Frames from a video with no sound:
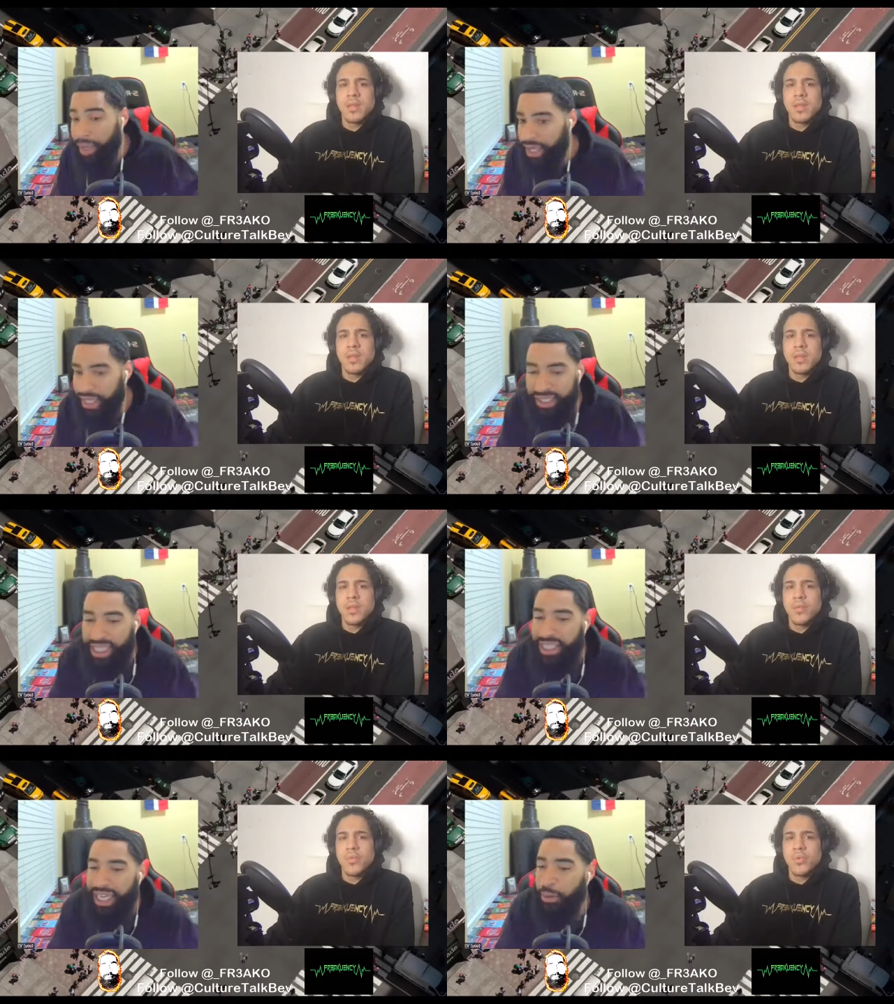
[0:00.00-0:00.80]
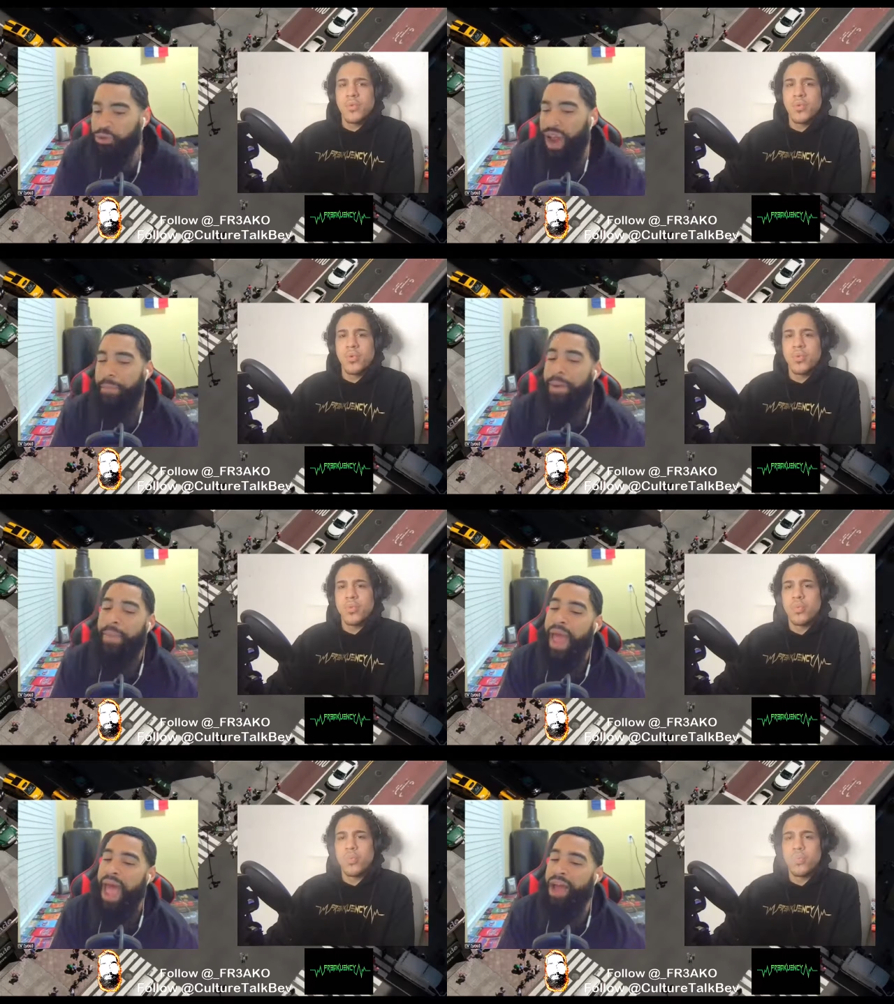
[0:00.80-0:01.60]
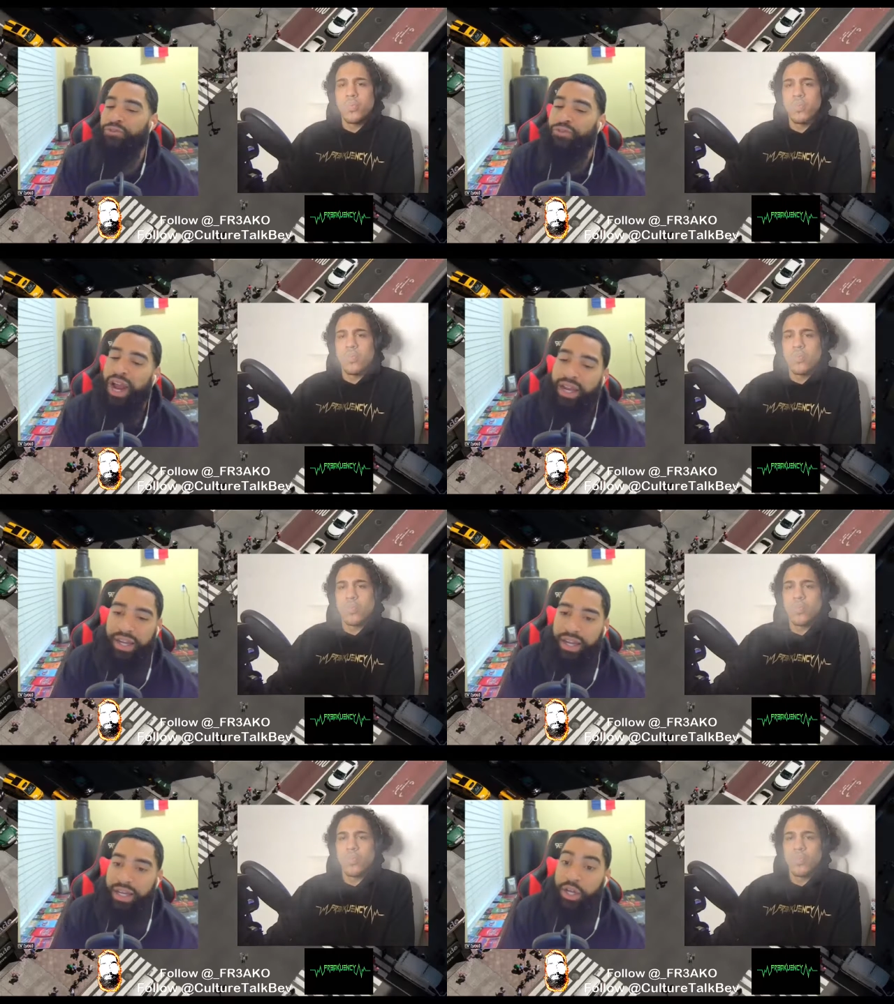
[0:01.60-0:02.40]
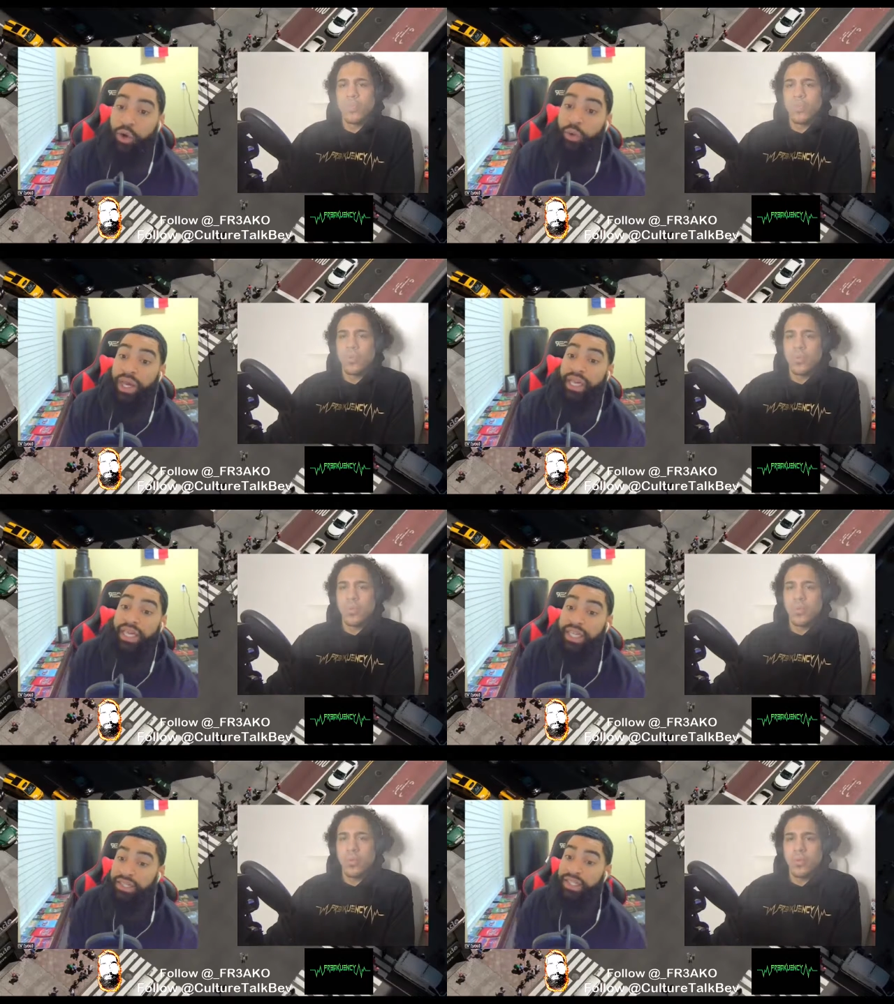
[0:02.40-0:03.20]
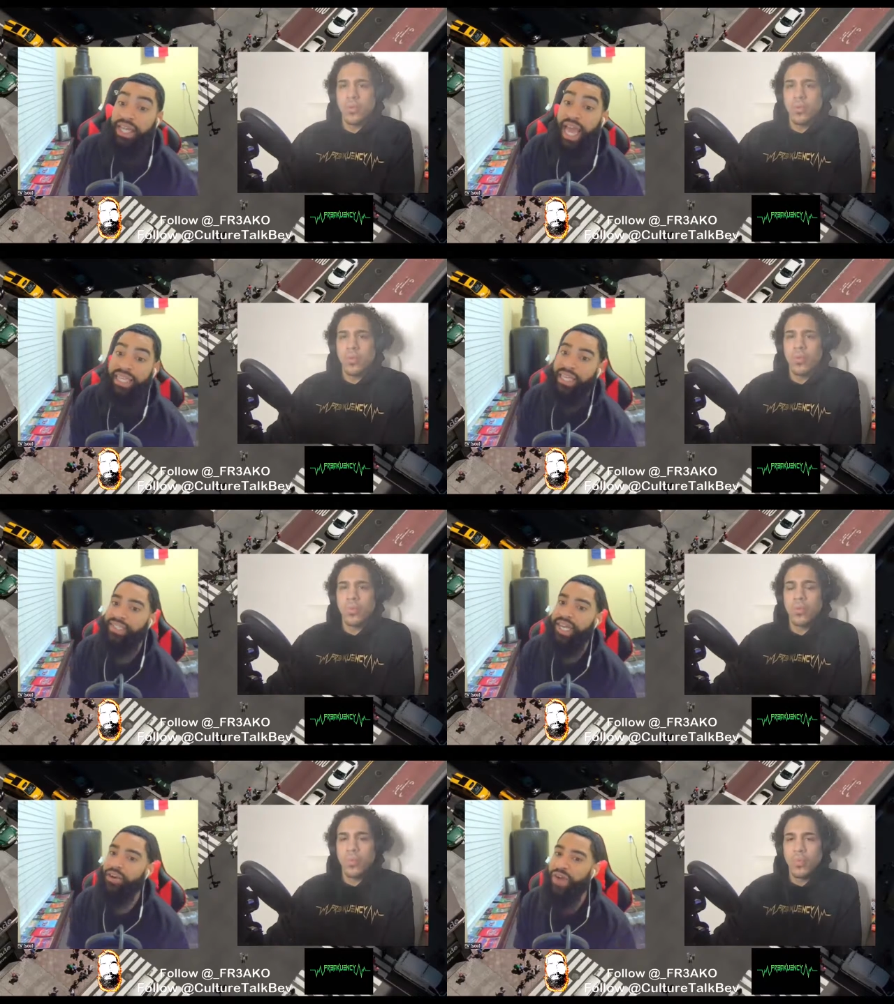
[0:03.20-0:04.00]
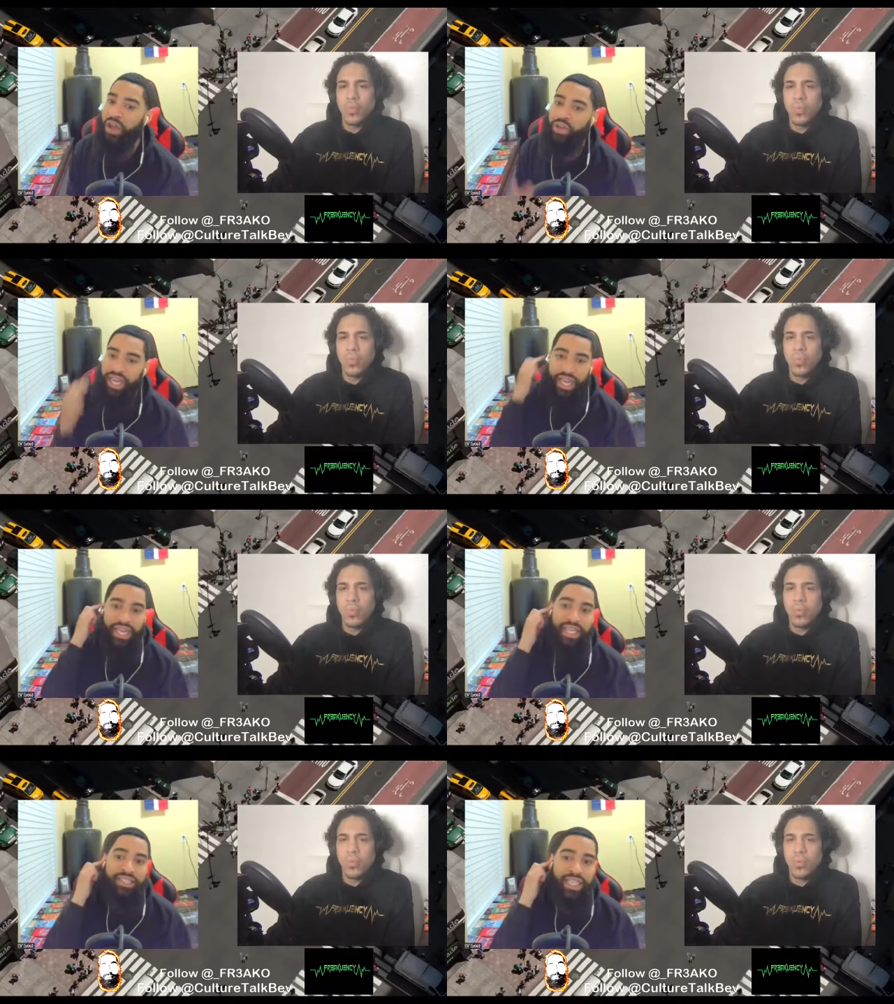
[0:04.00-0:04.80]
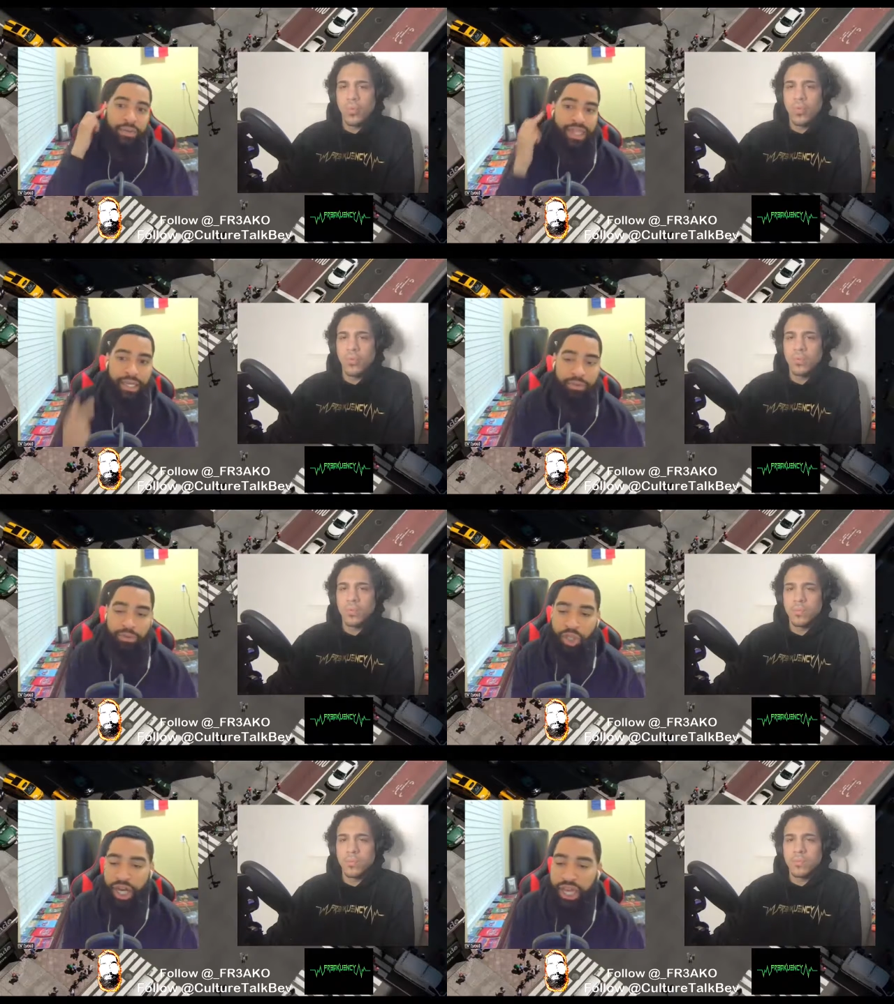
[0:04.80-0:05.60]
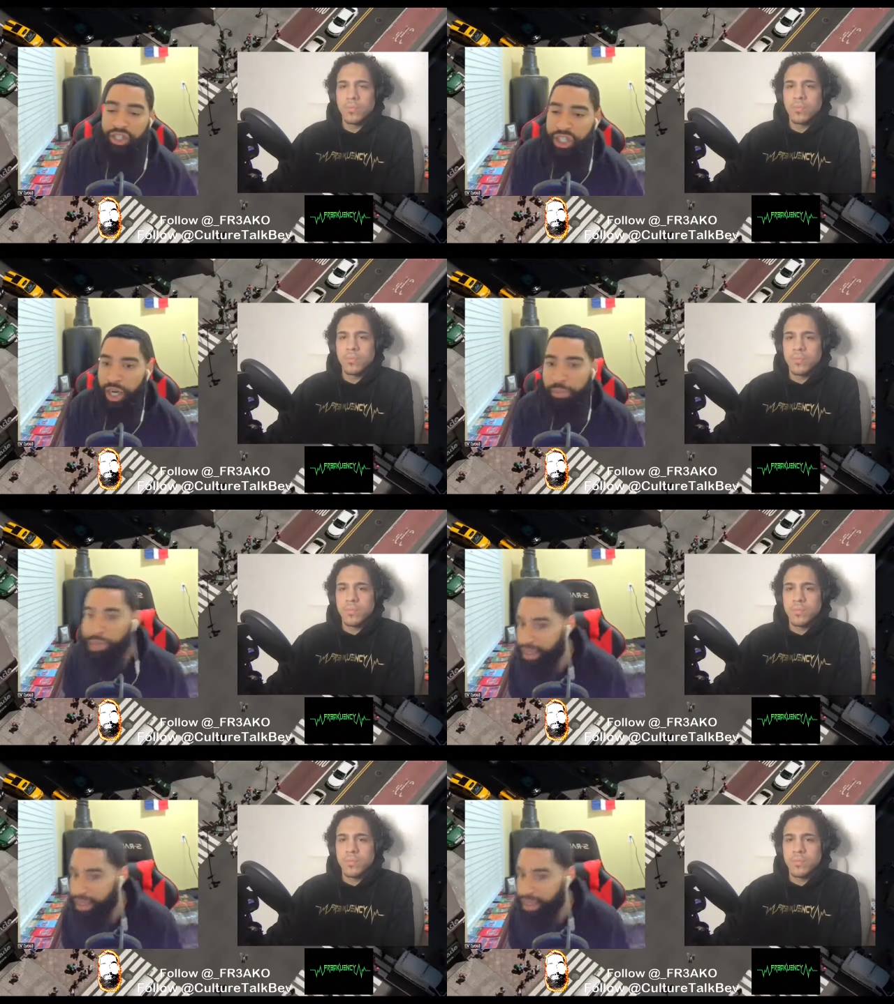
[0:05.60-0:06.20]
Speaker 1: Geechi, they was rapping Math regular, went easy, and then the second round you could hear Geechi. He was like, turn the energy up.